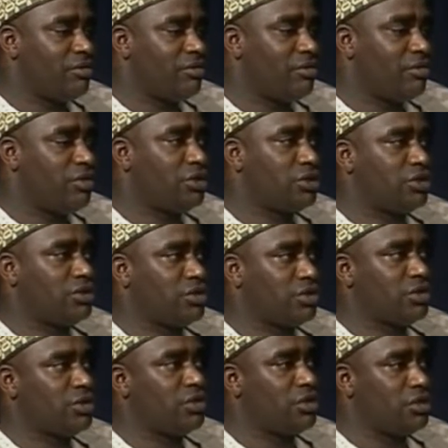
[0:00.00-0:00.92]
we should
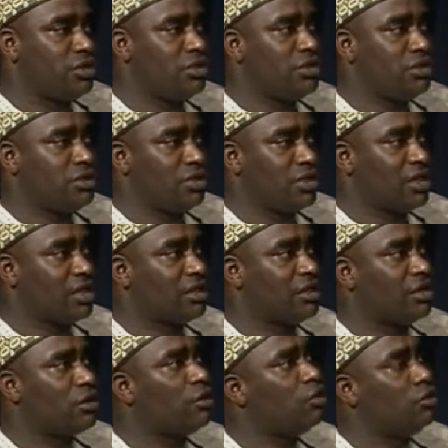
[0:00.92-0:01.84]
just continue to get
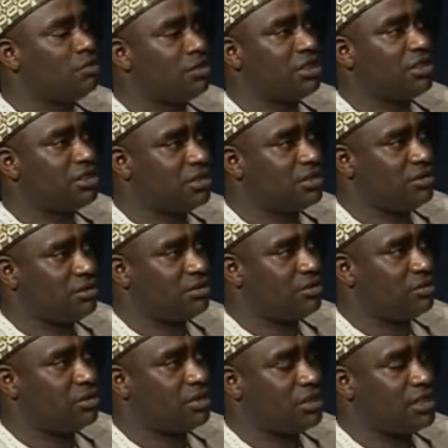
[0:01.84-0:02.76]
the cooperation
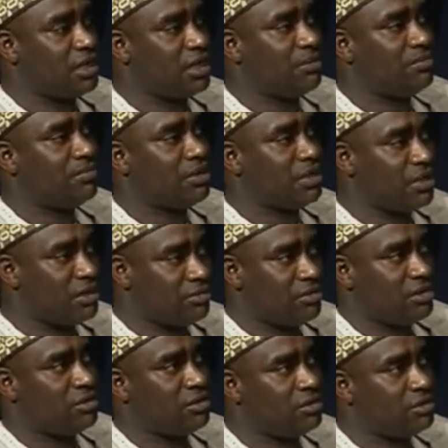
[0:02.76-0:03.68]
which they have been
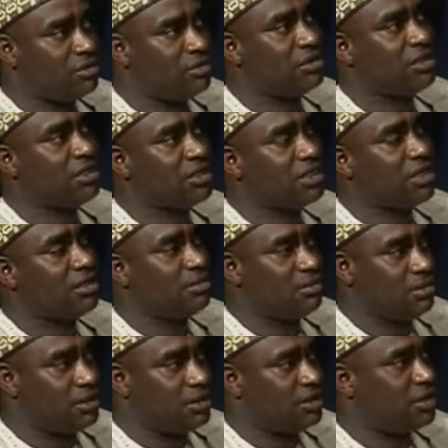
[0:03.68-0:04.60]
given to this
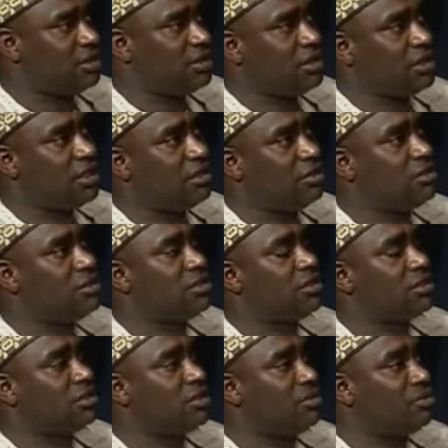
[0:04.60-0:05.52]
administration and to
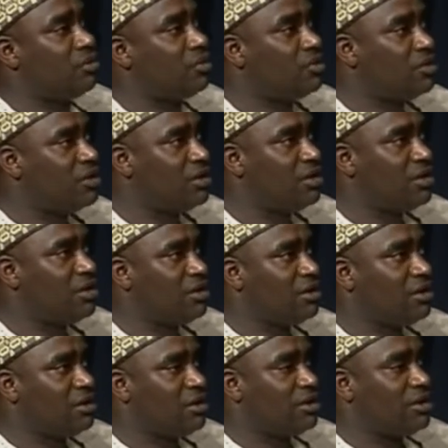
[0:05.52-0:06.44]
this governor.
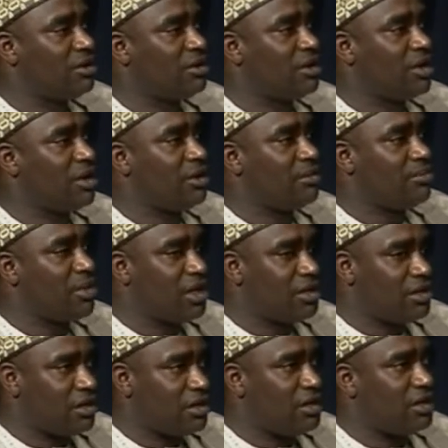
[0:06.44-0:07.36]
By
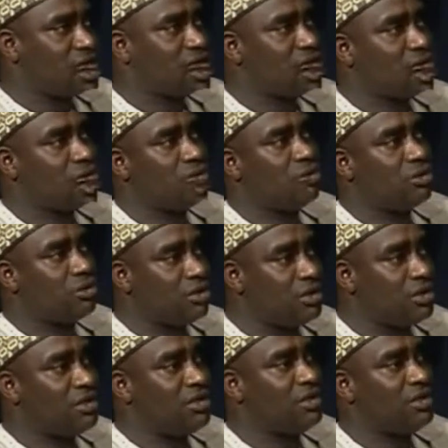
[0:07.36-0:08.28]
the grace of God,
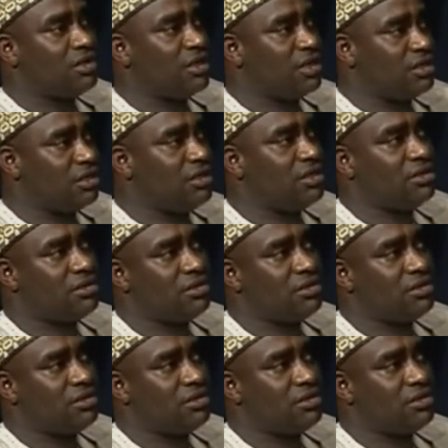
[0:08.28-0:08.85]
2013